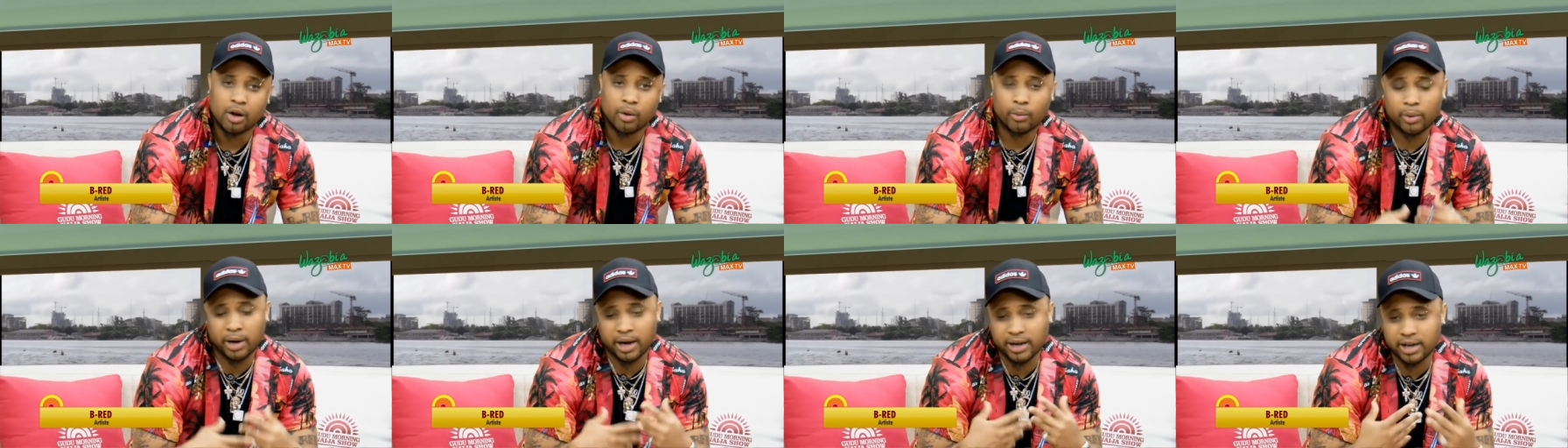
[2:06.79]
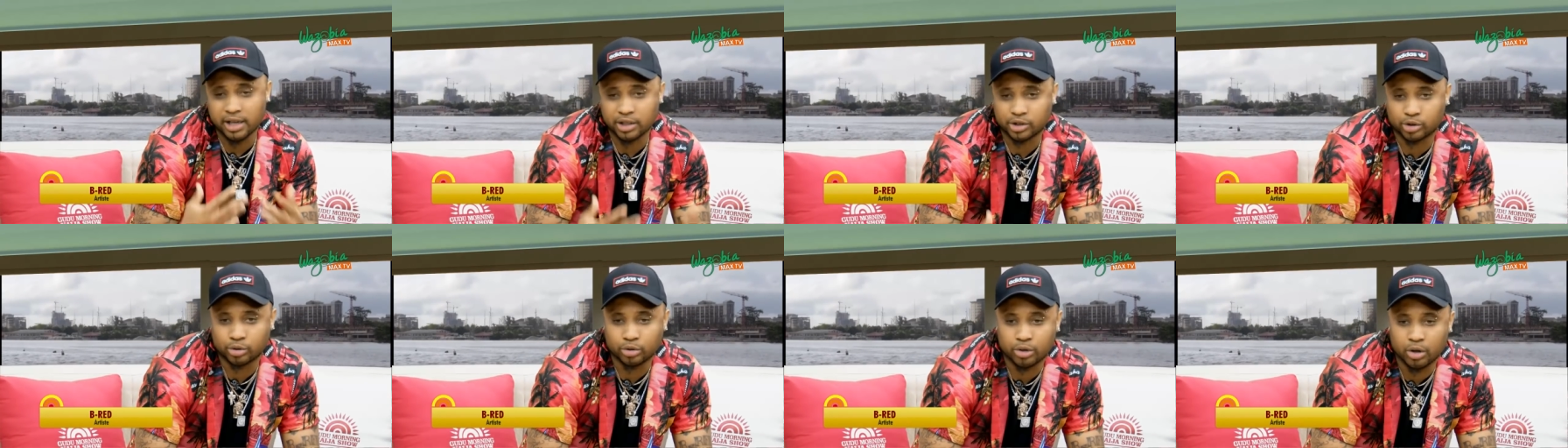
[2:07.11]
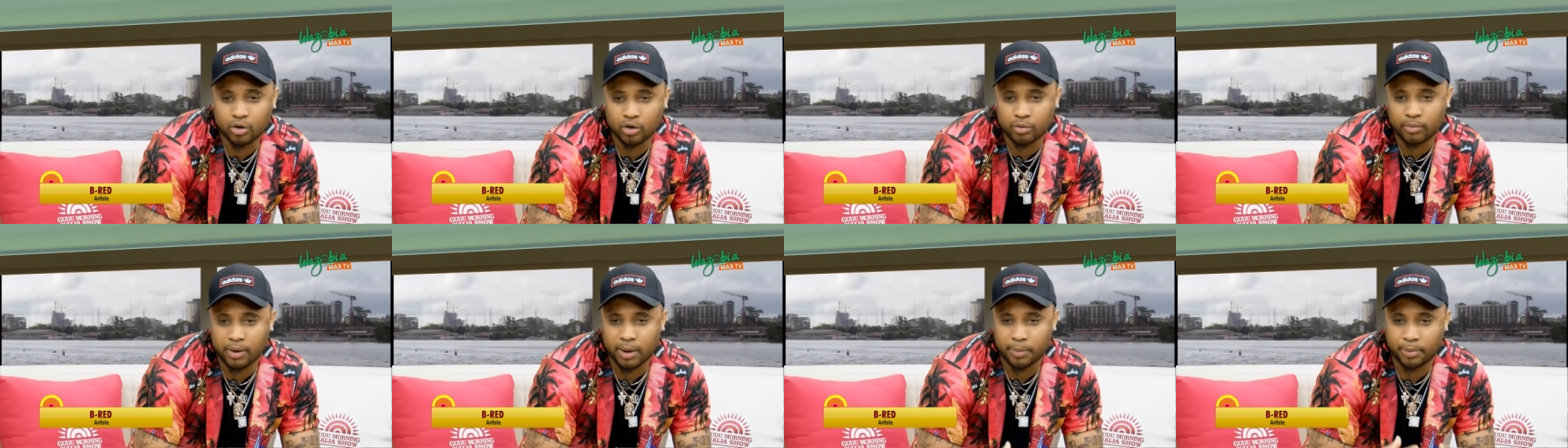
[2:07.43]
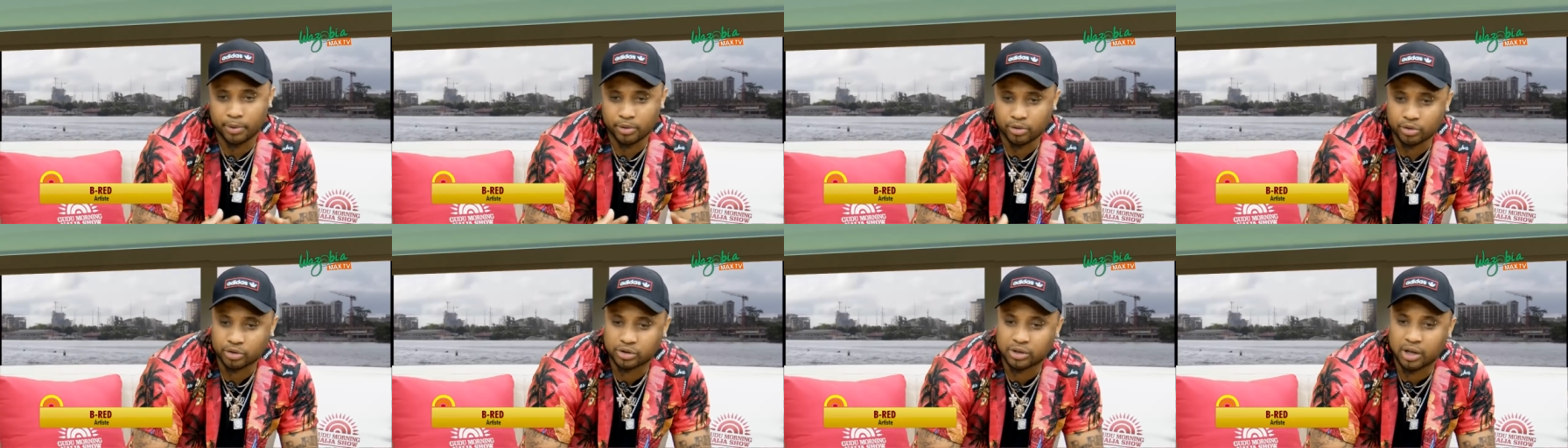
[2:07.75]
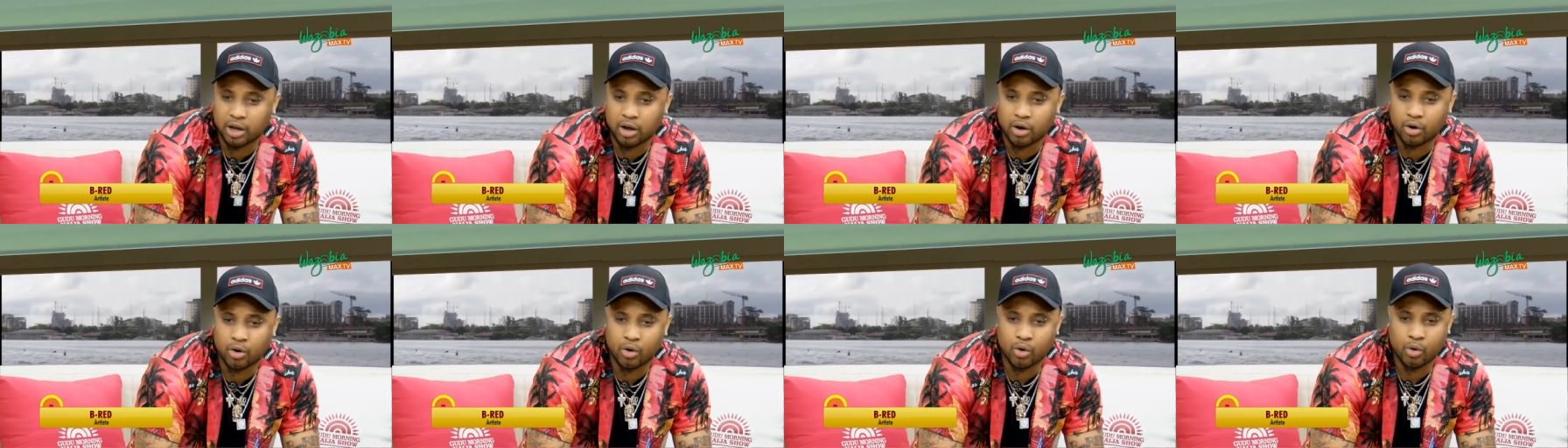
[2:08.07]
when I did studio with my producer,
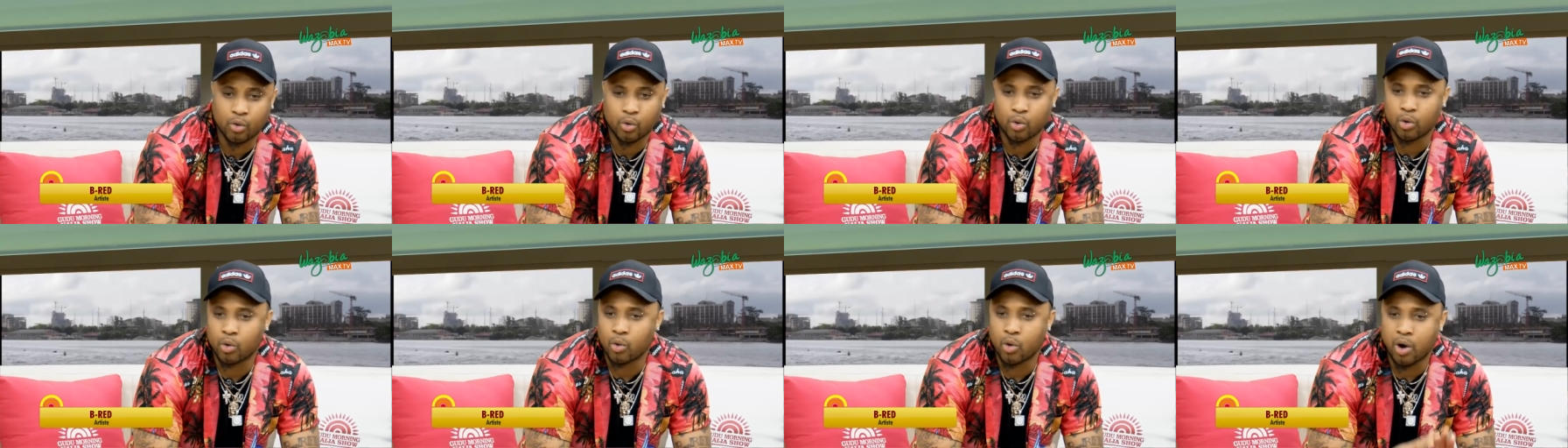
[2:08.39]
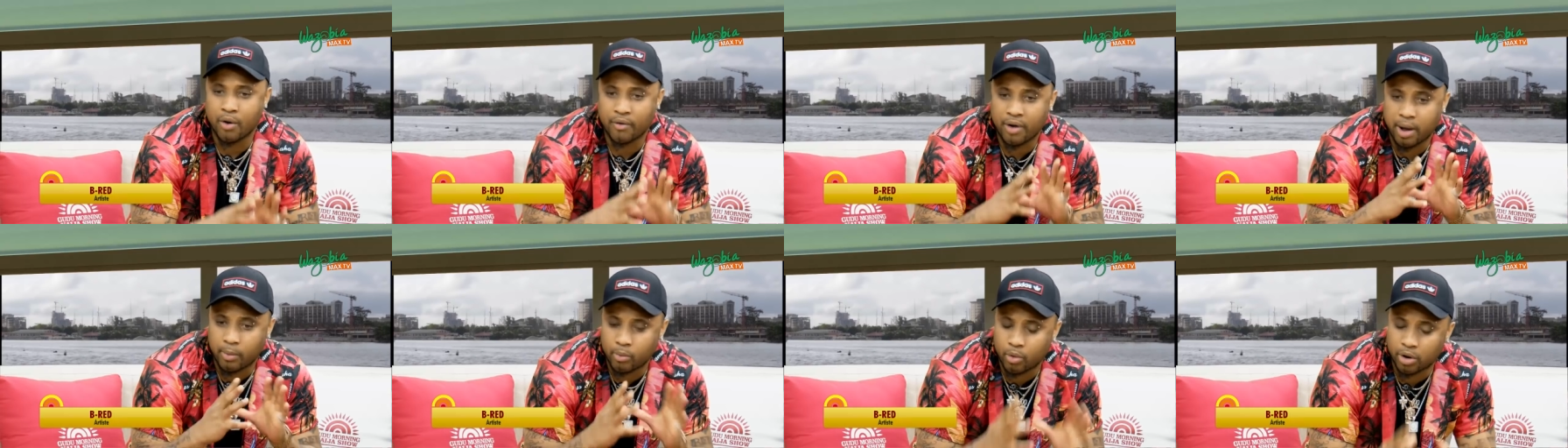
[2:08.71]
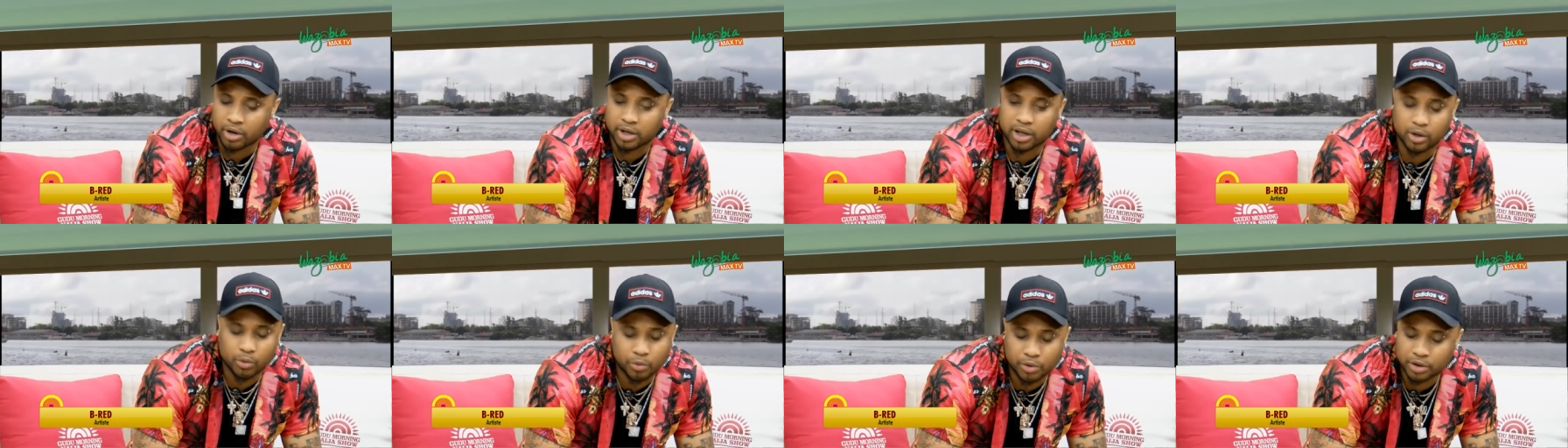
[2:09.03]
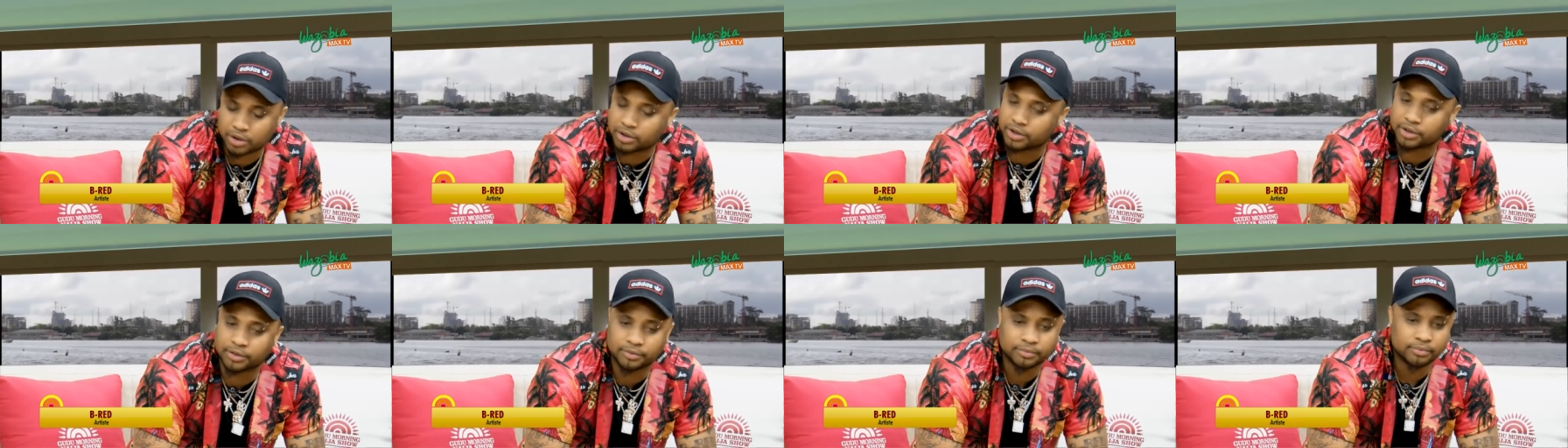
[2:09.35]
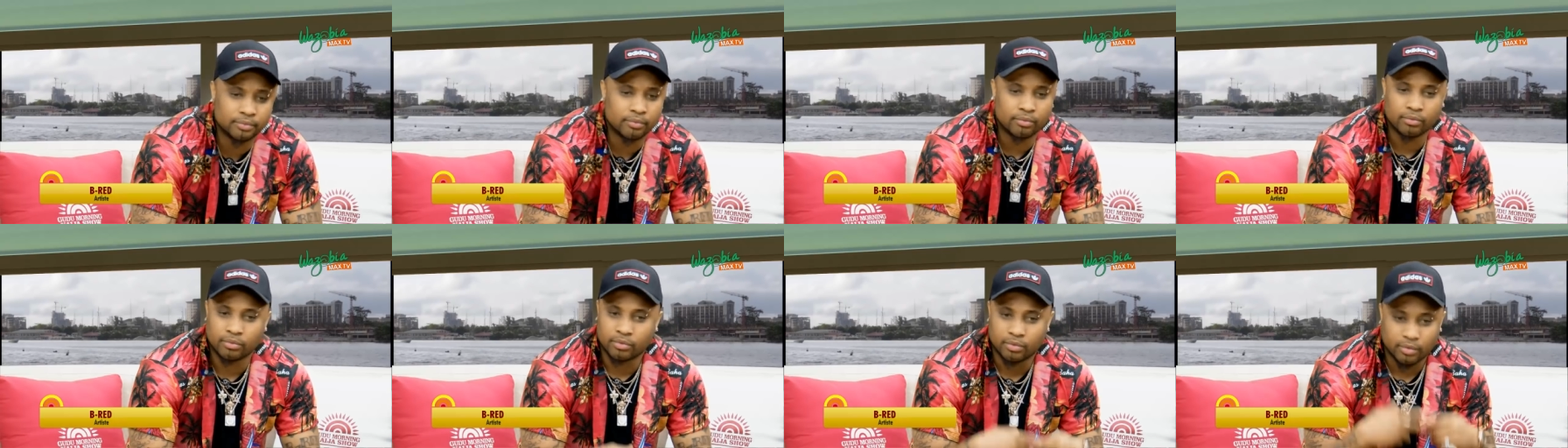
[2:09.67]
or whoever I'm working with,
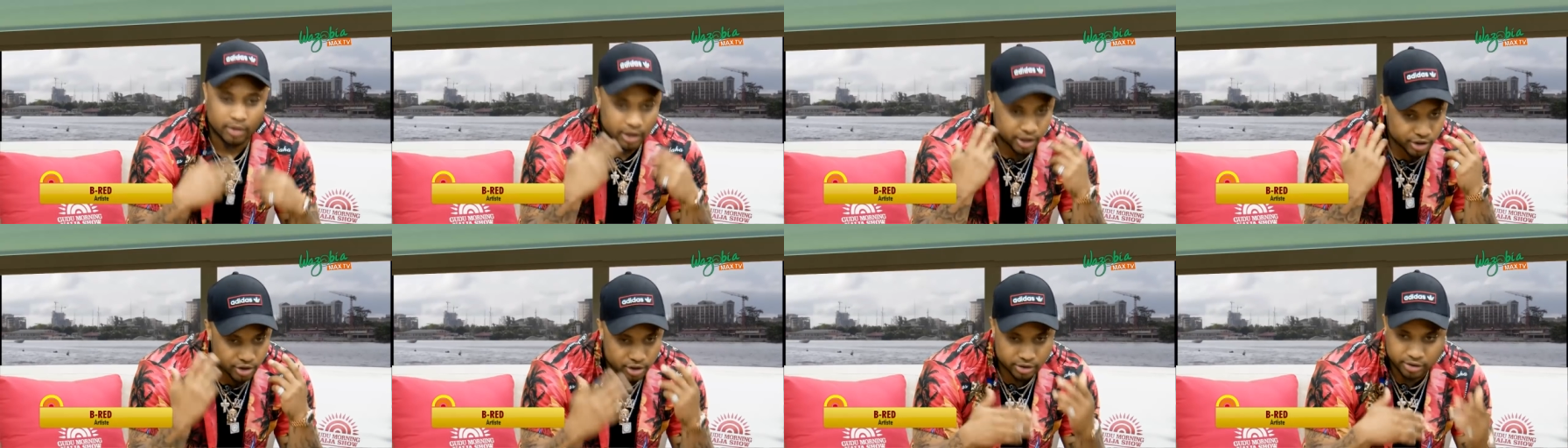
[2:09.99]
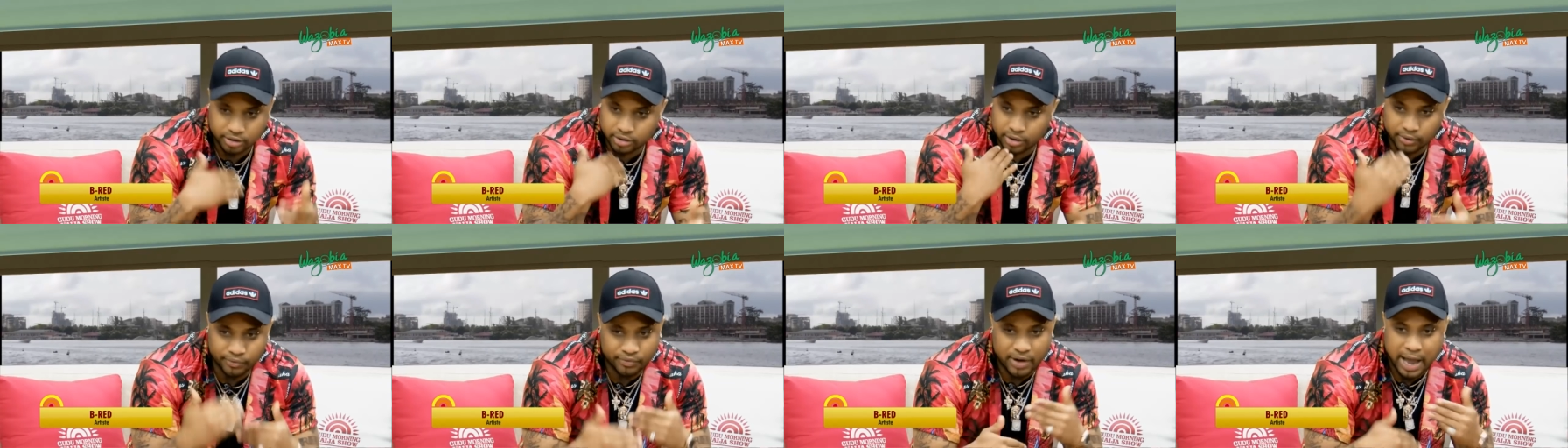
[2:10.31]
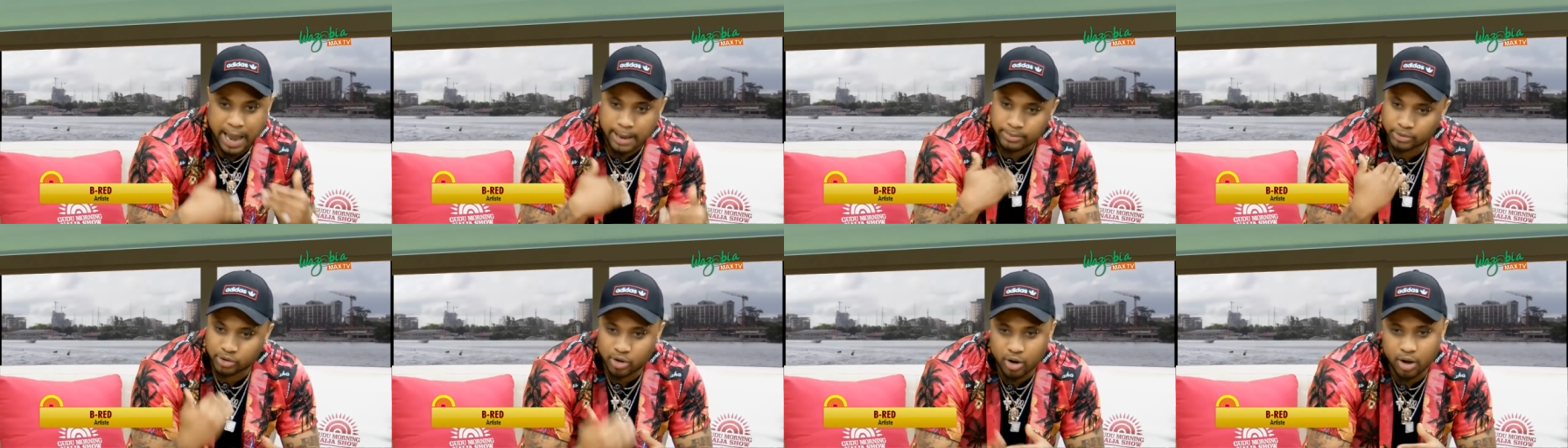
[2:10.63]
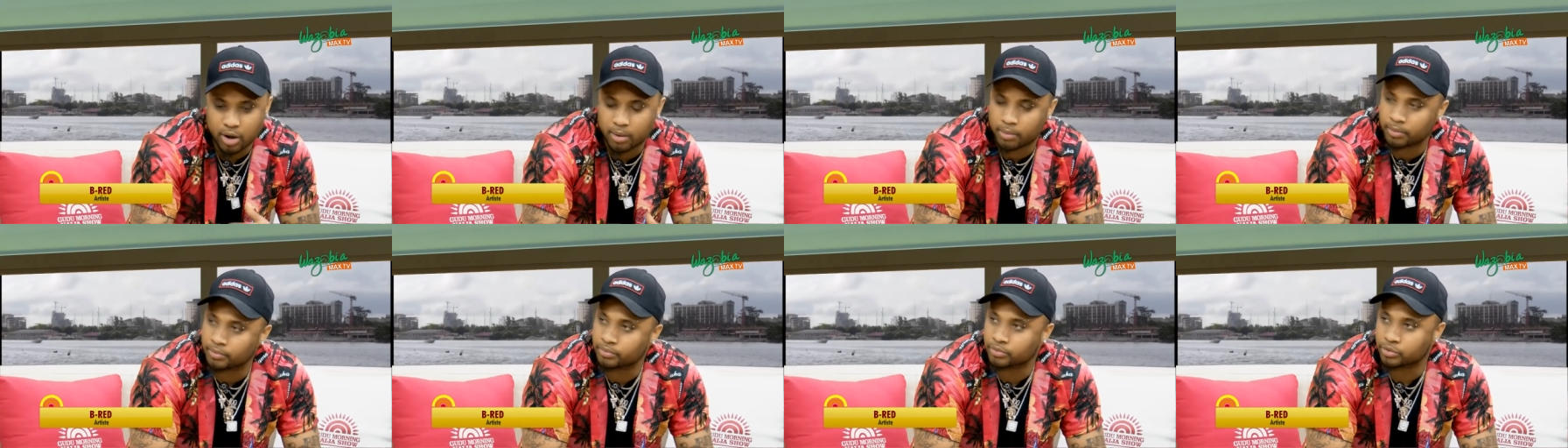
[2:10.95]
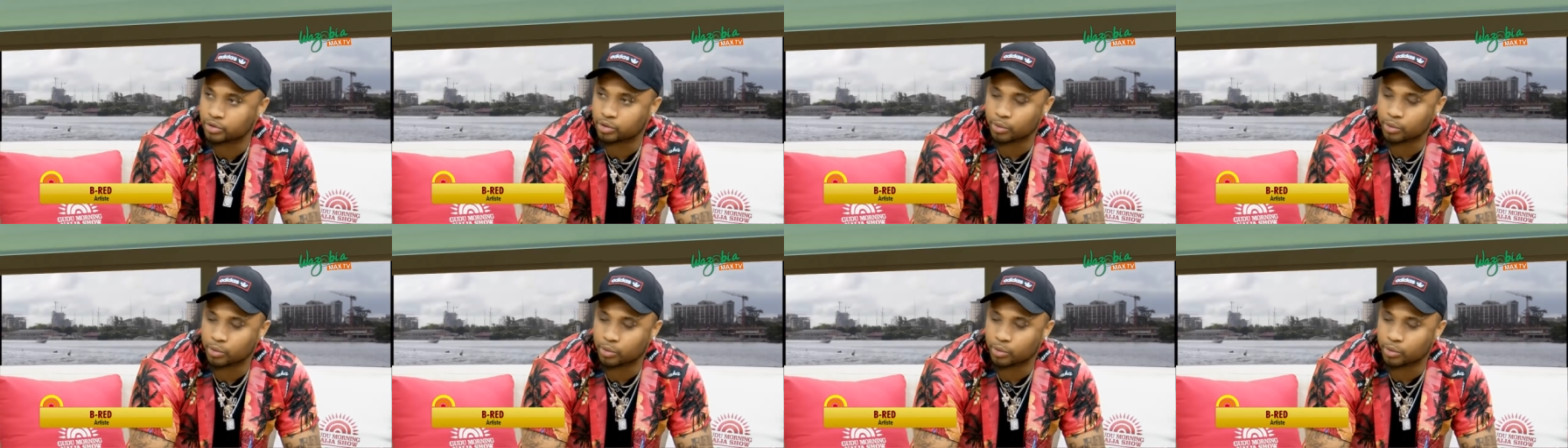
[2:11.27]
it just, the vibes come.